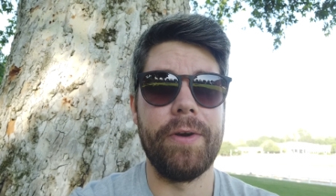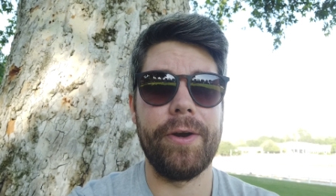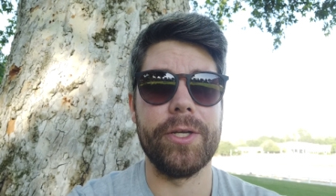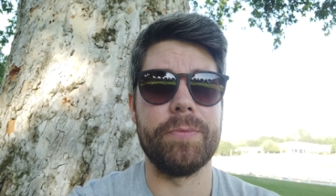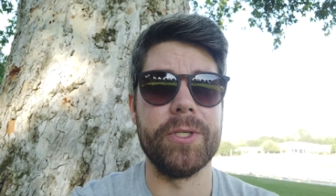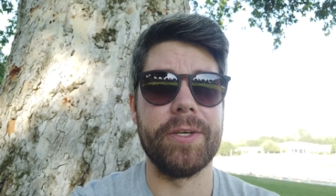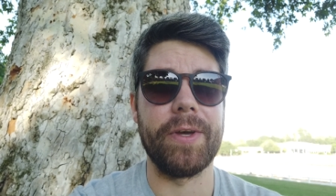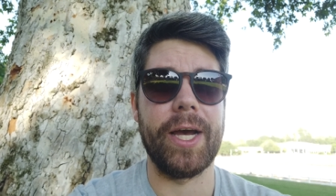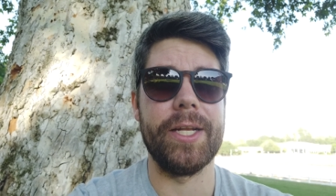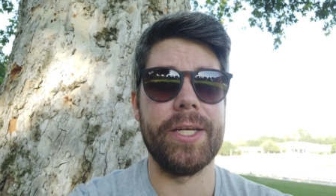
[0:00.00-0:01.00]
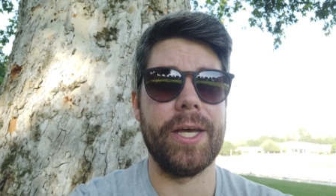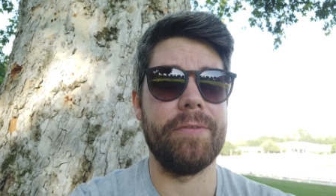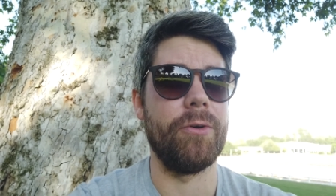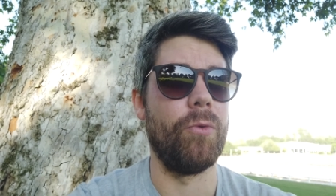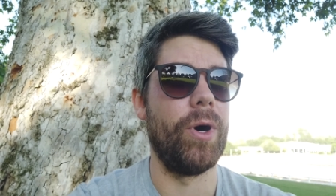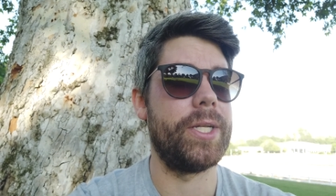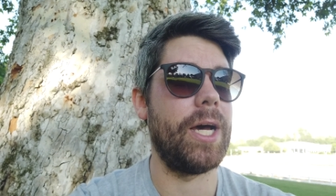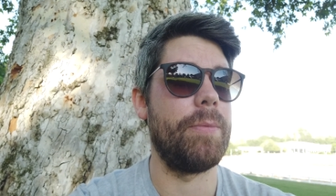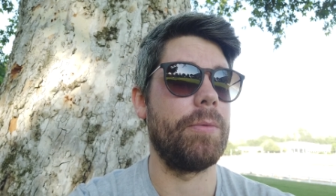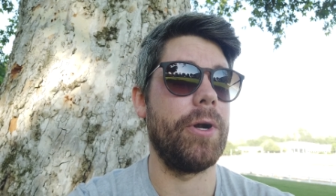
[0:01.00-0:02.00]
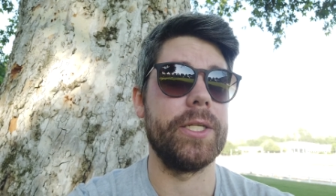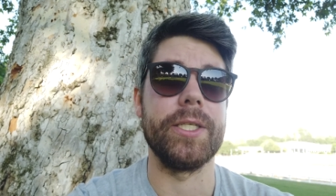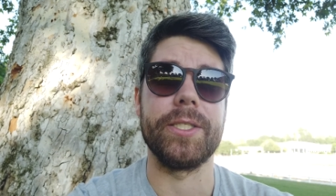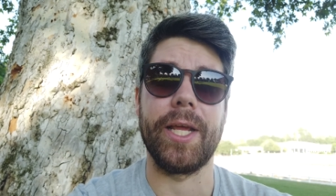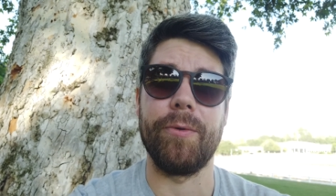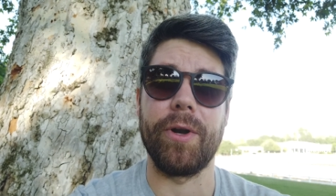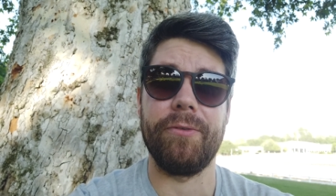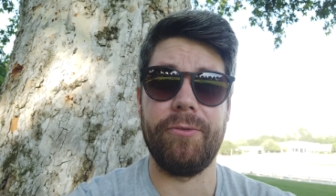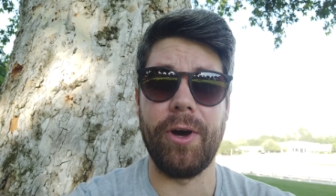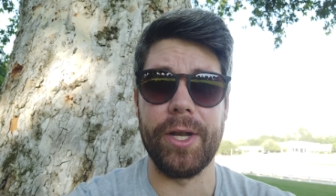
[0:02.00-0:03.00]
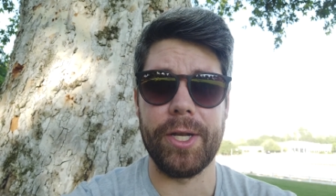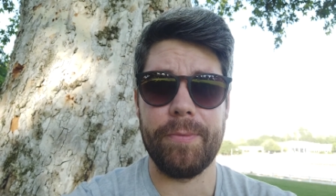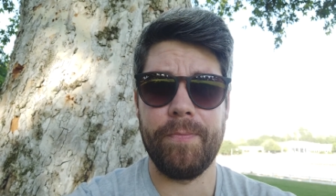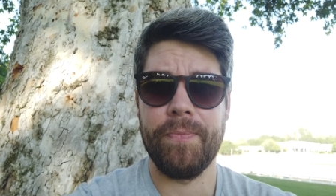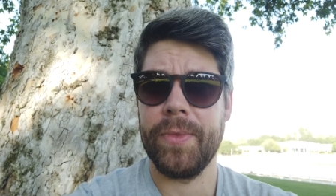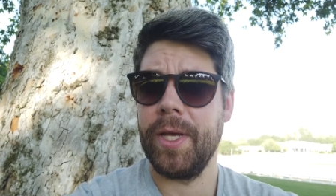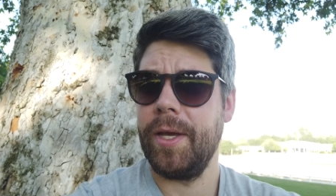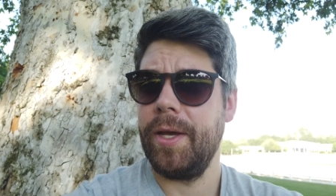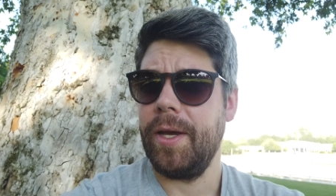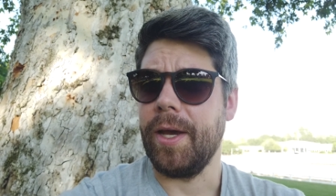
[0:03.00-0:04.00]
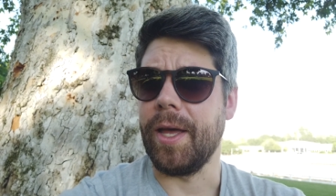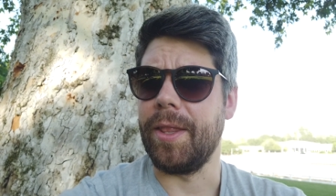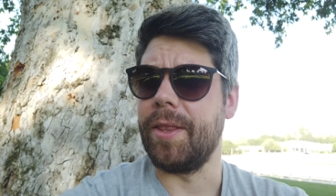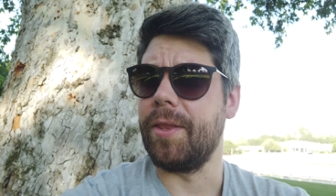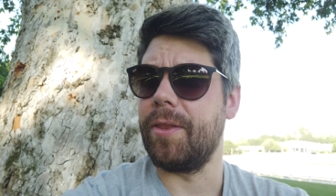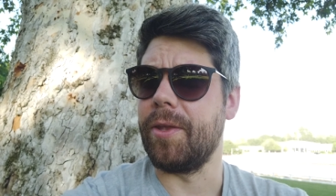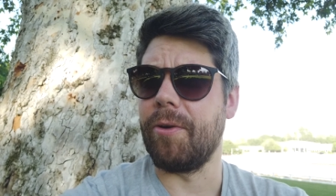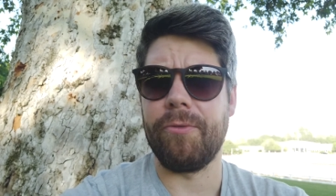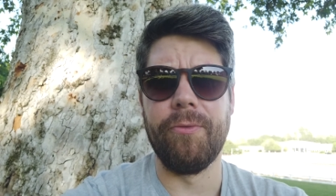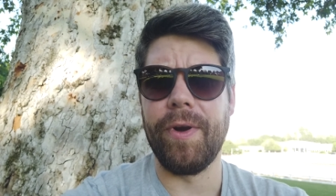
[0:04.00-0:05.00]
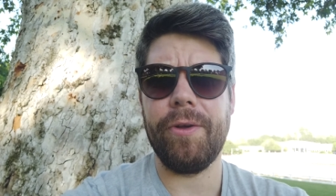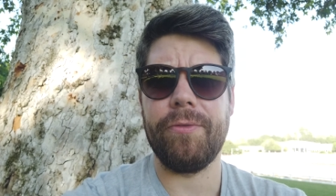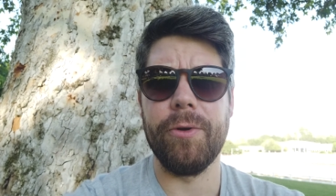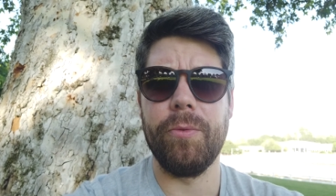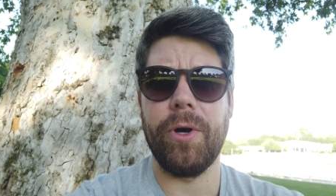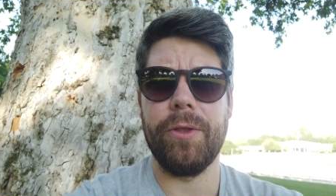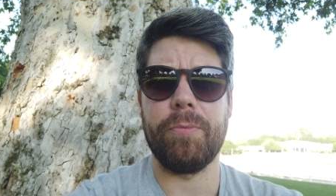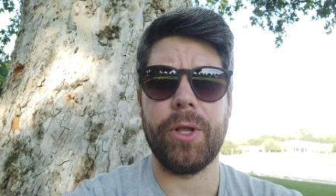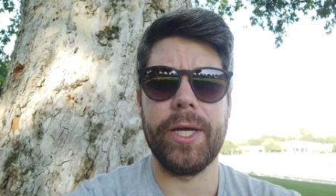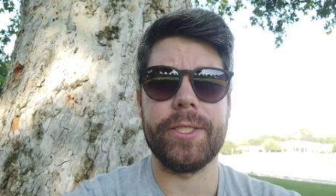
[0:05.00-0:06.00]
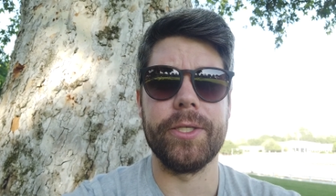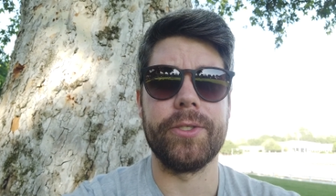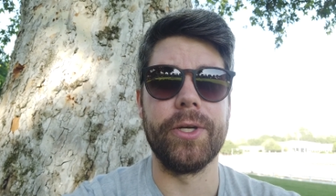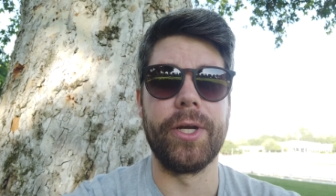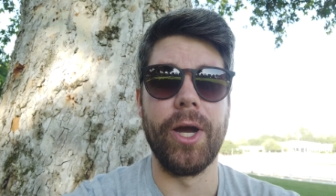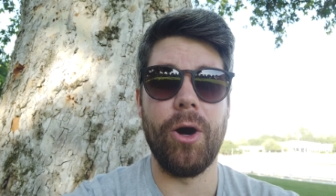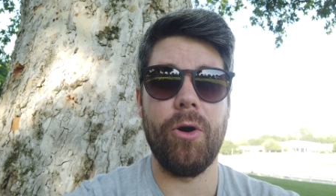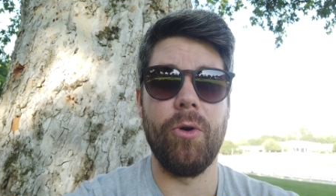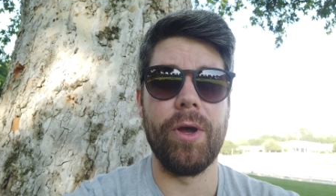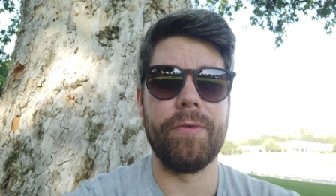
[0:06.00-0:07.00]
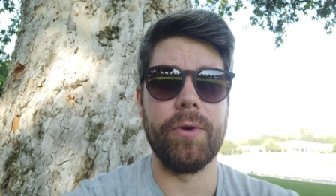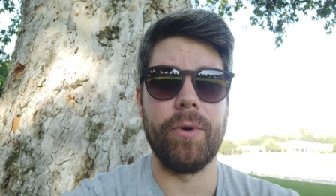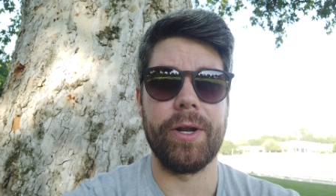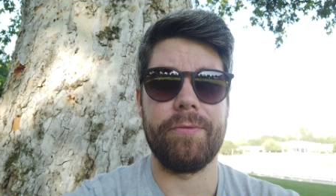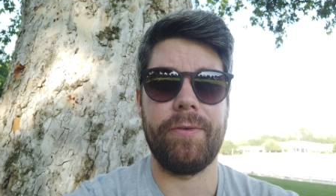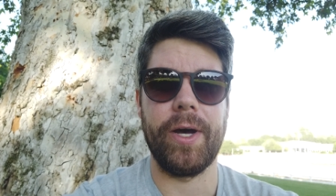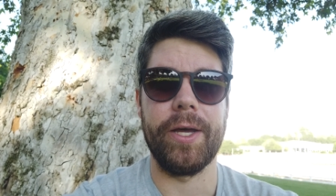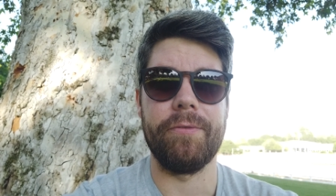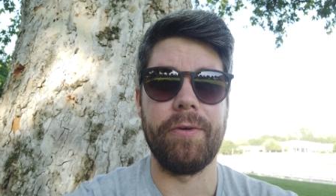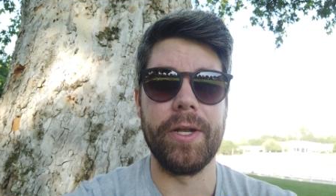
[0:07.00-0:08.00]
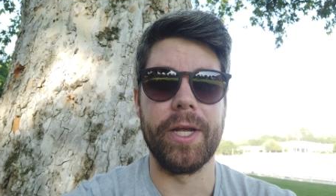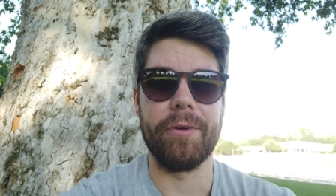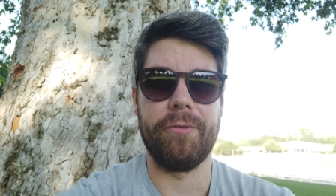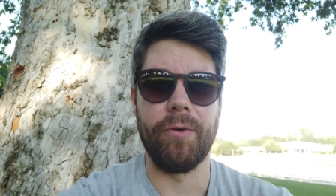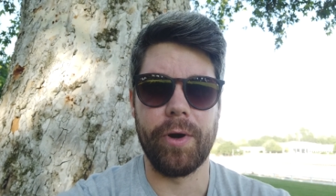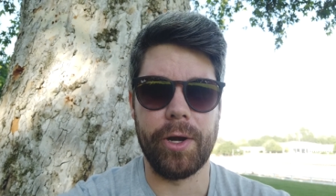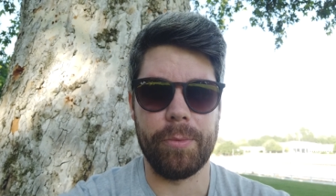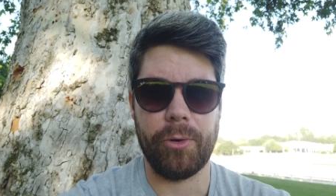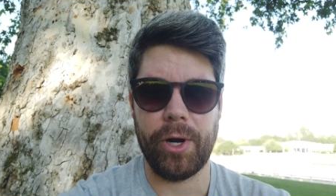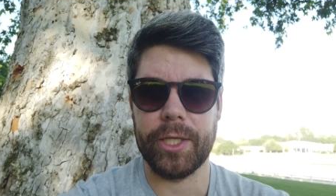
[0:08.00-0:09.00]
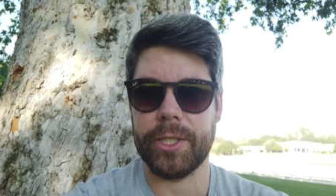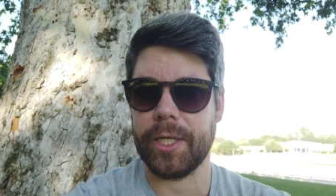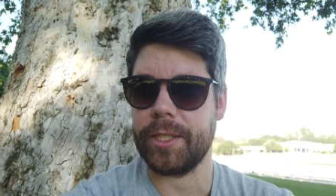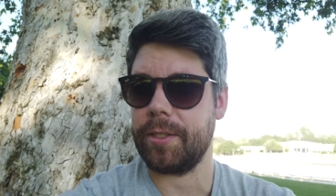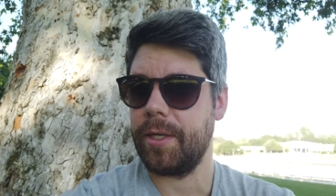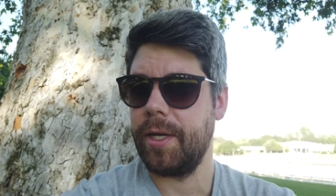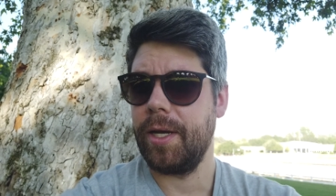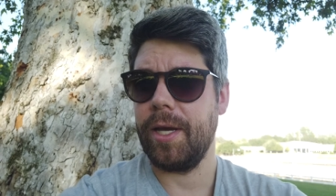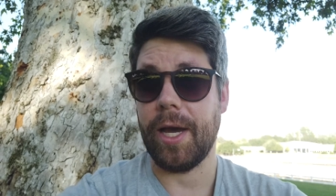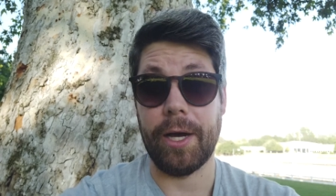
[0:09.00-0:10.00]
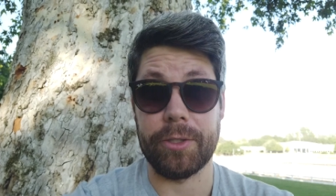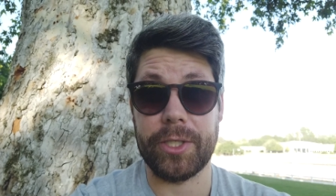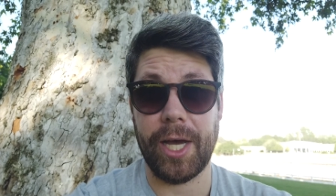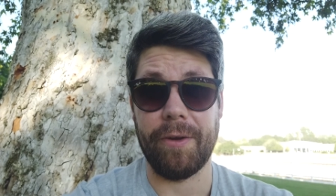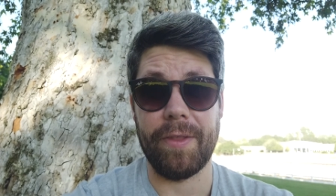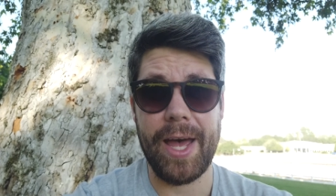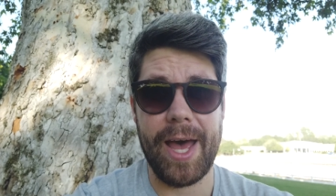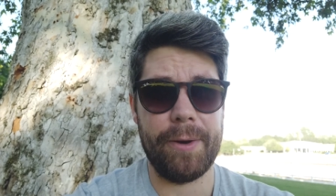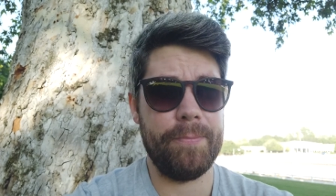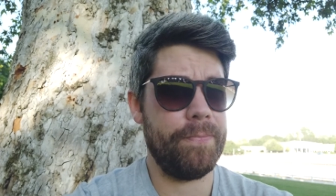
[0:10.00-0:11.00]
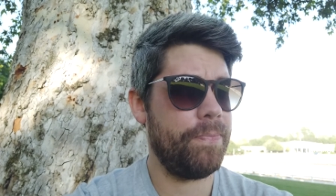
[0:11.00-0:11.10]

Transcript: very specific idea for what type of projects they want to fund. And there are very few other places to go if you want to find funding for your projects outside of that.